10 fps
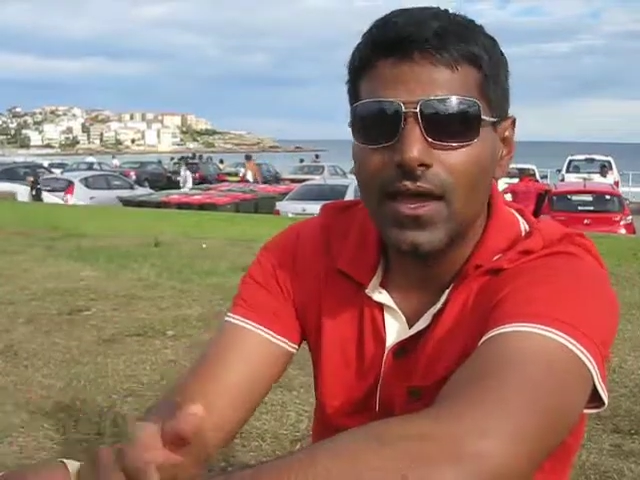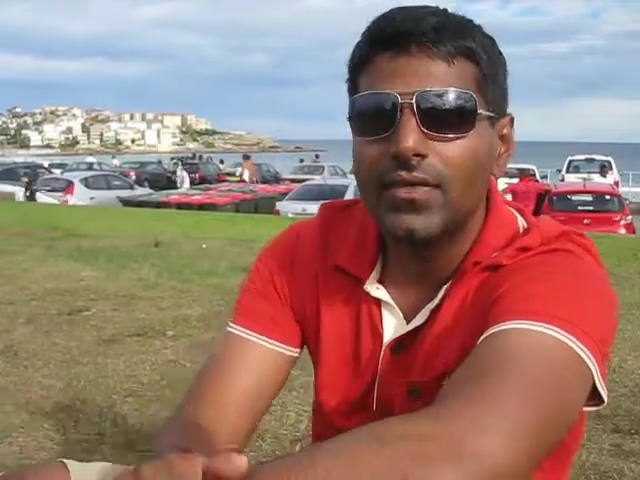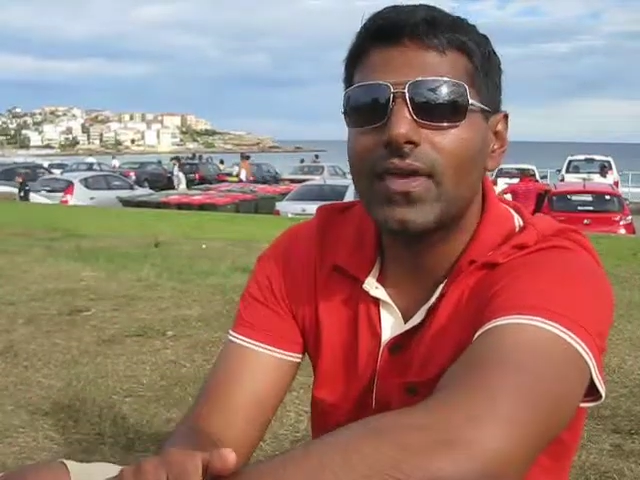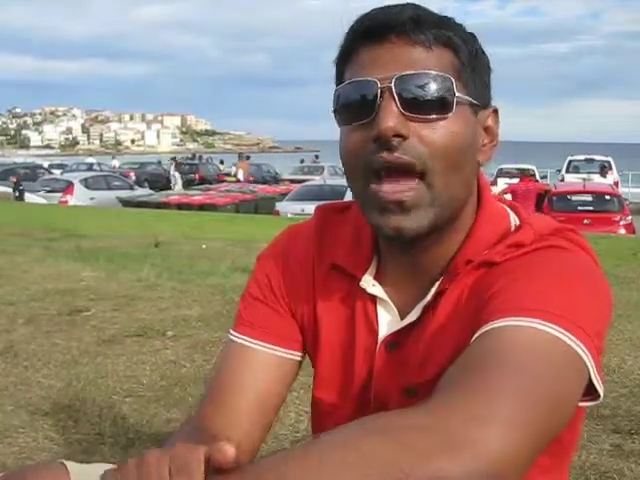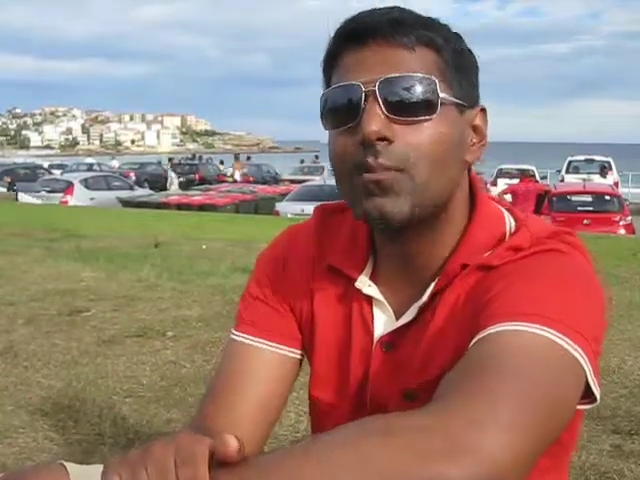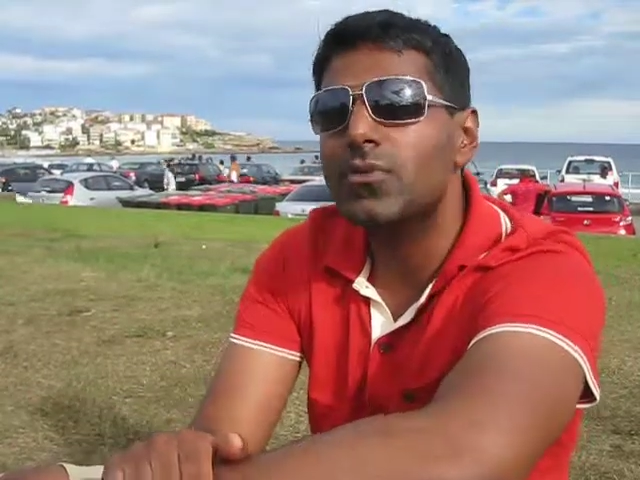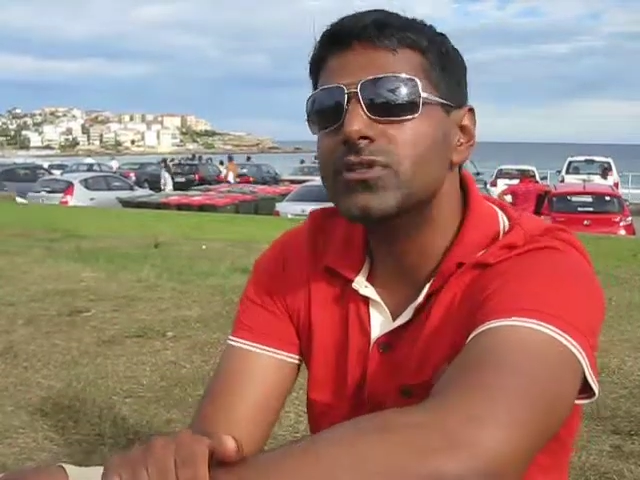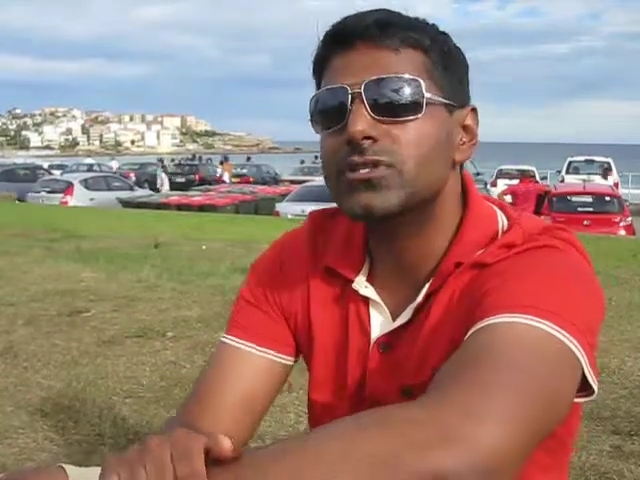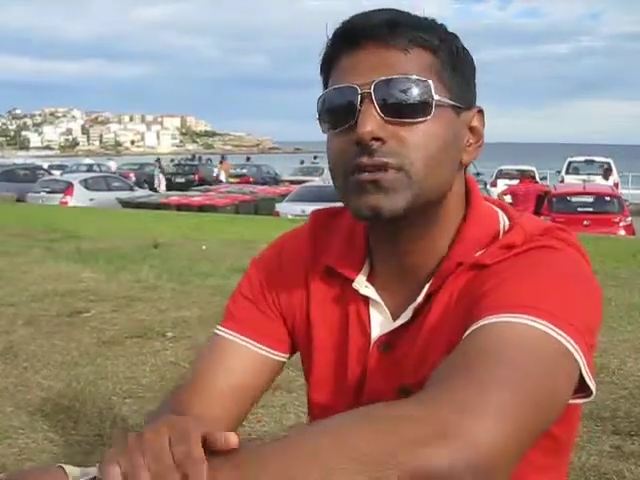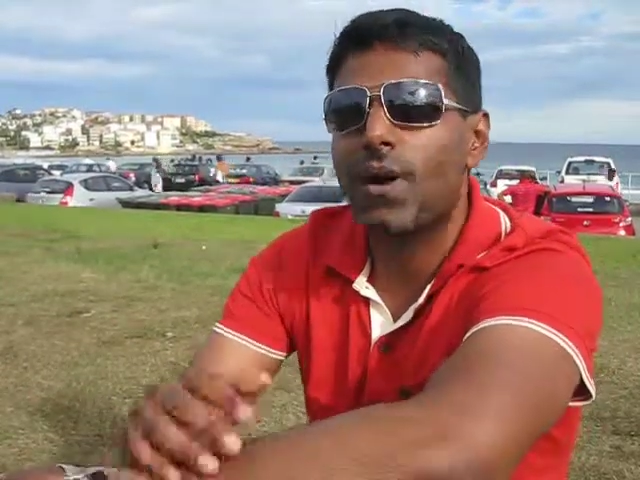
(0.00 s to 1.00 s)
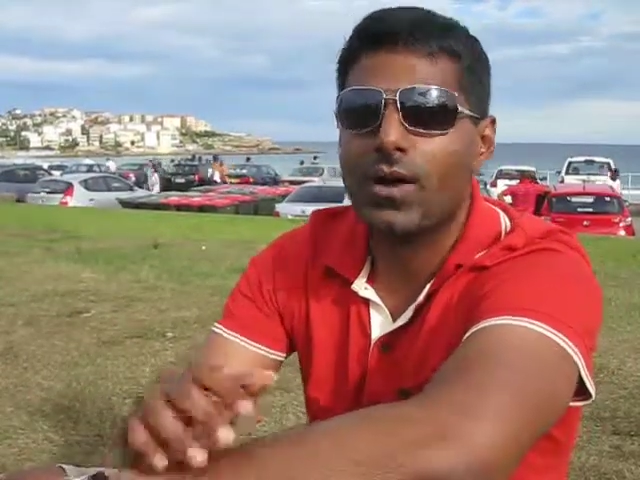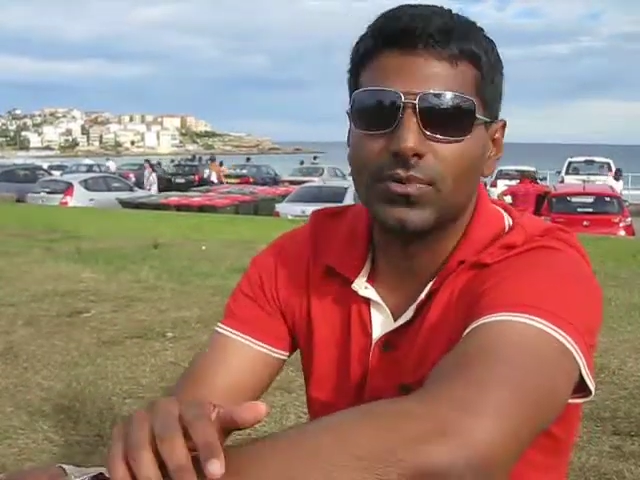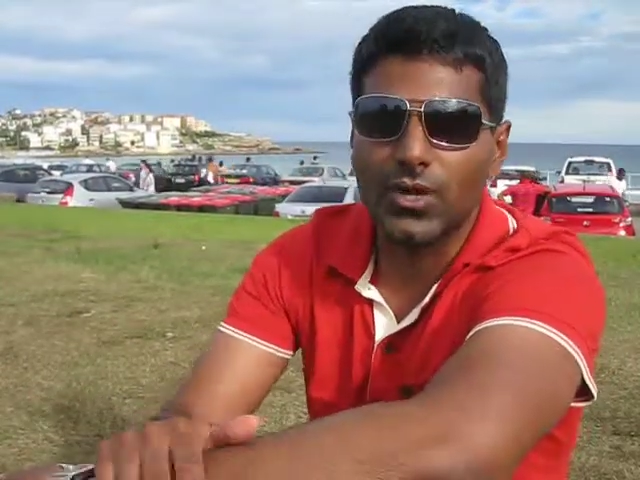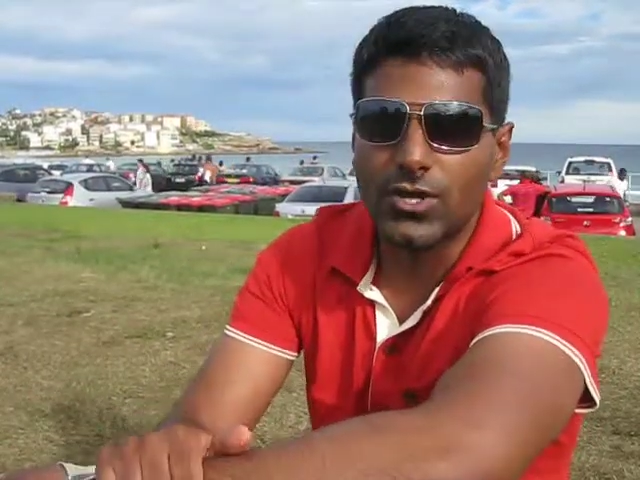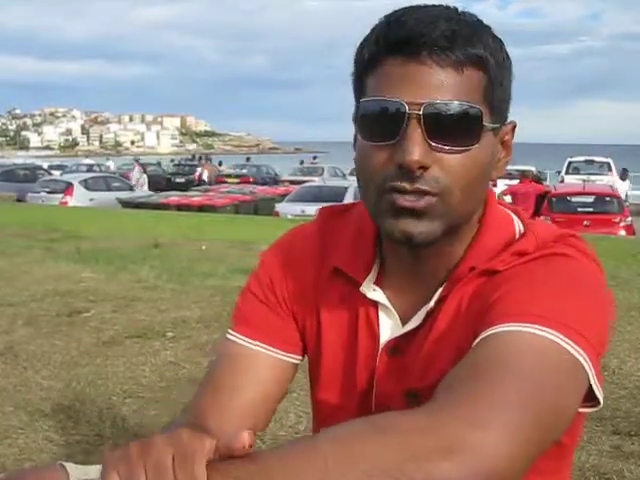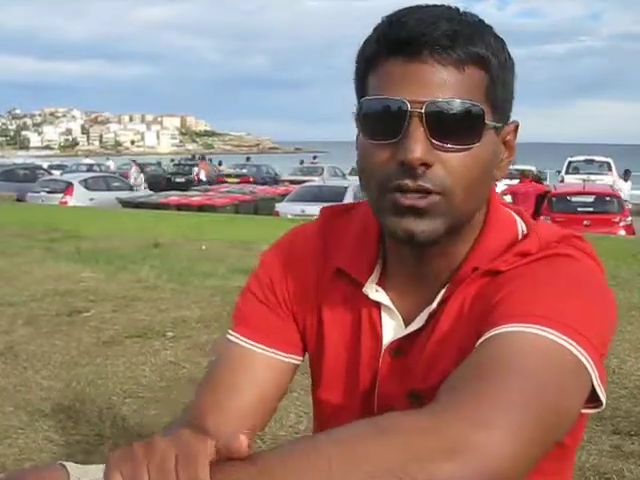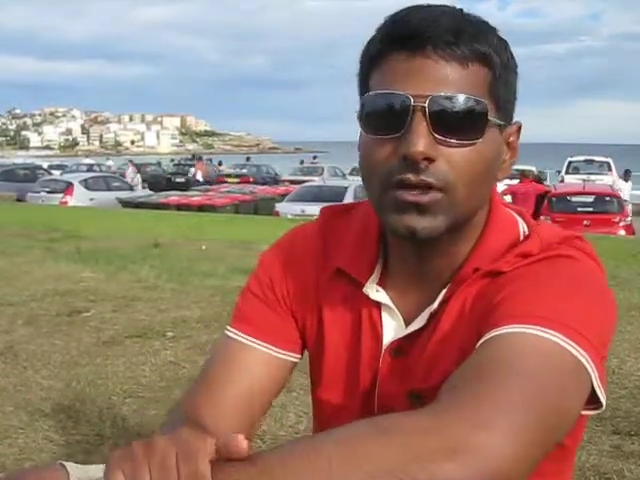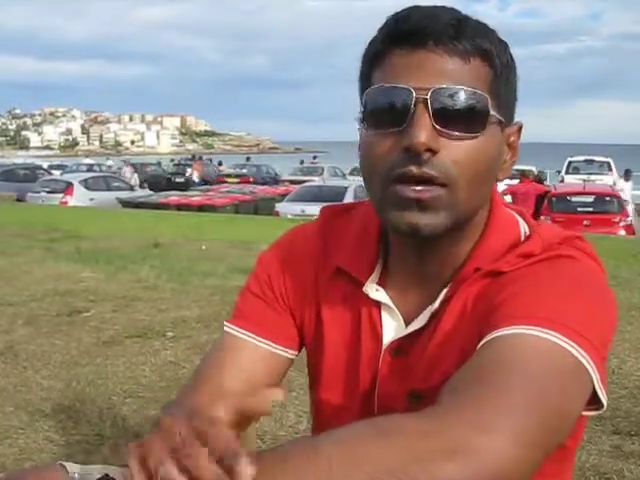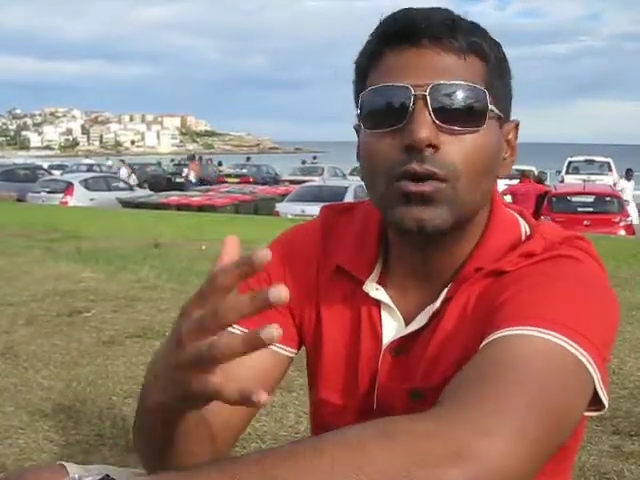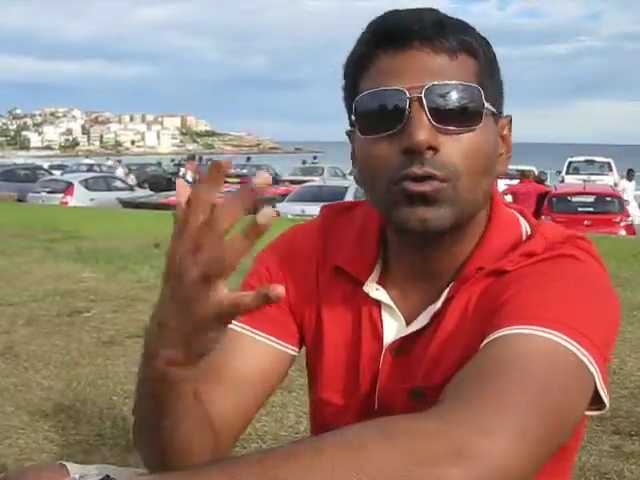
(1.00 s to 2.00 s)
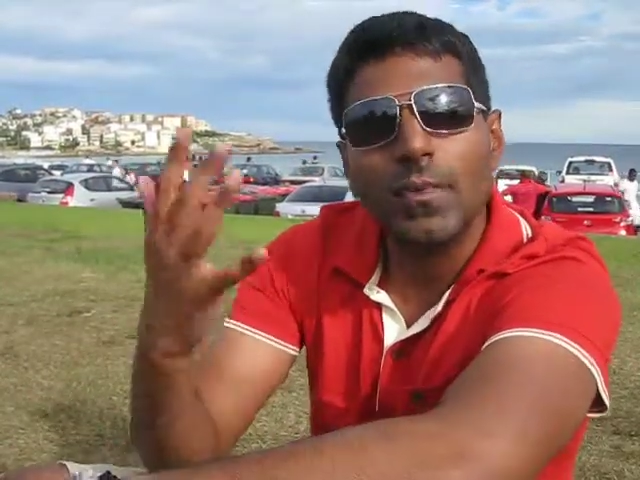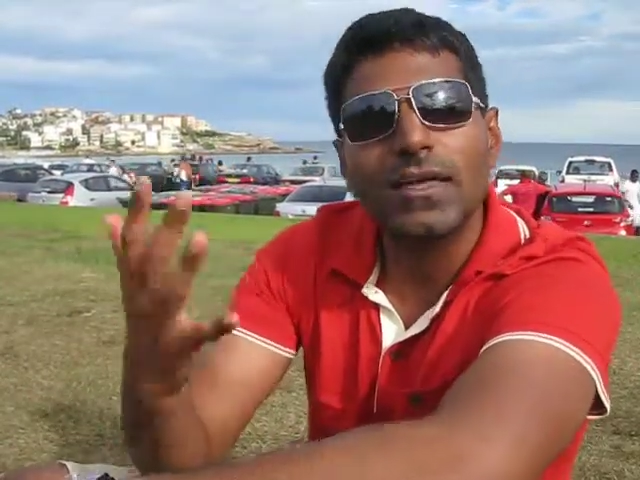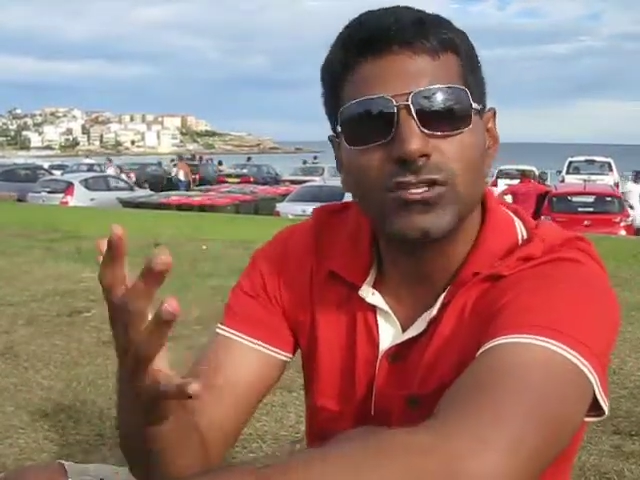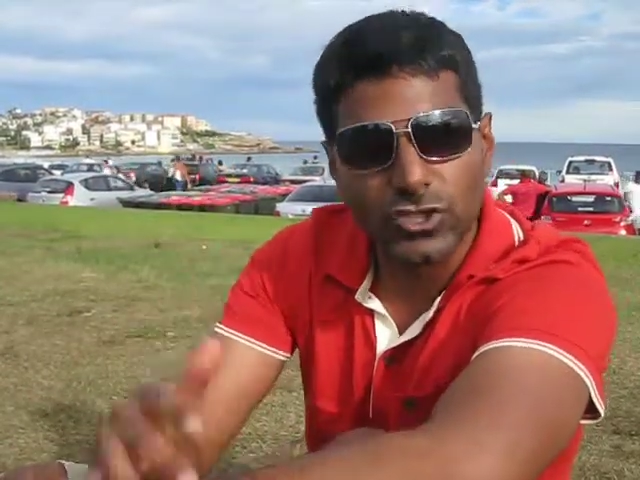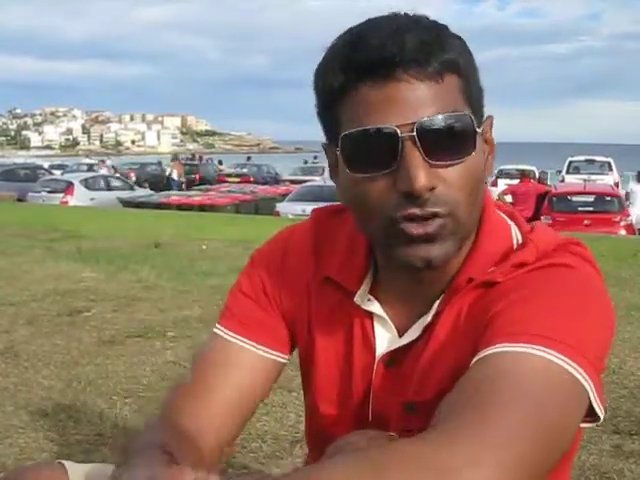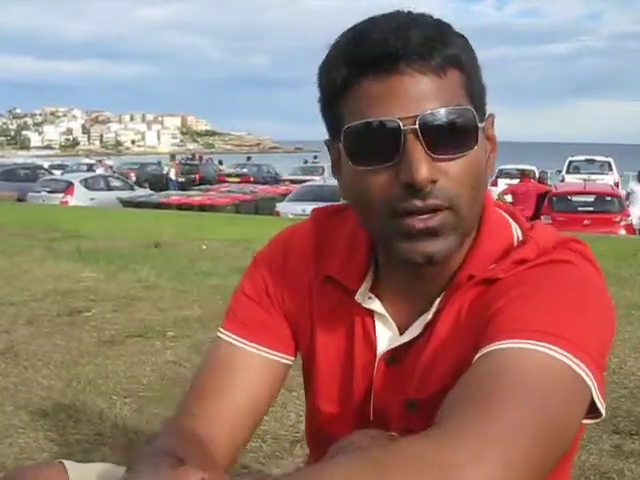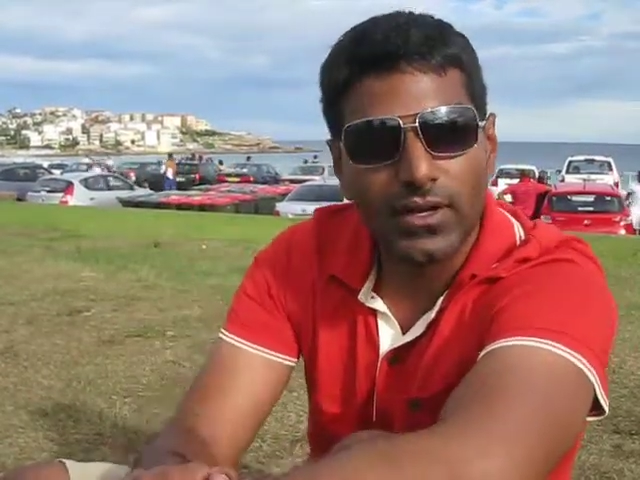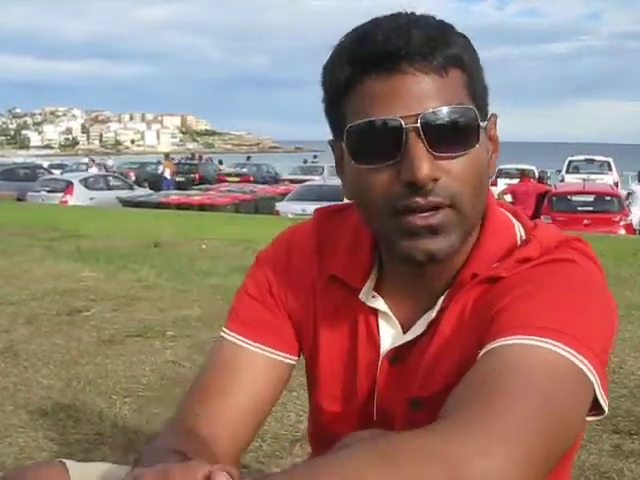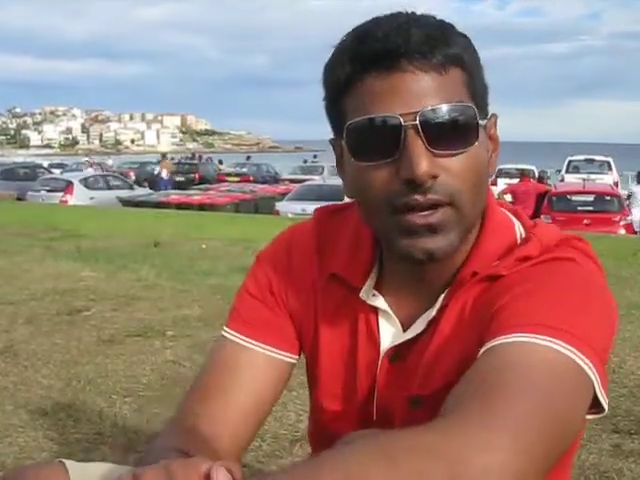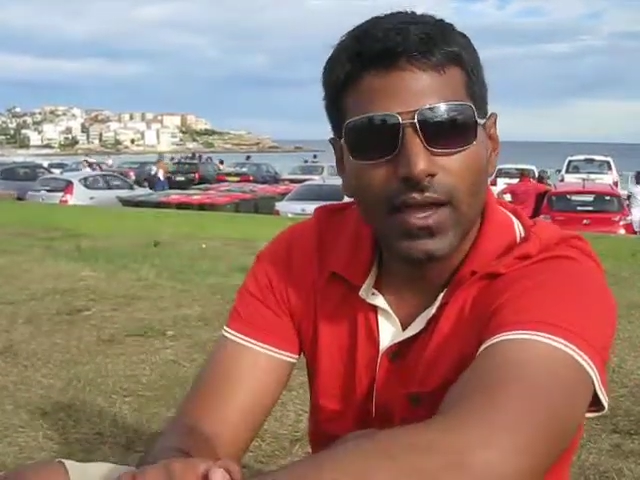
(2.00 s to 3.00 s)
the Aborigine population remains strong,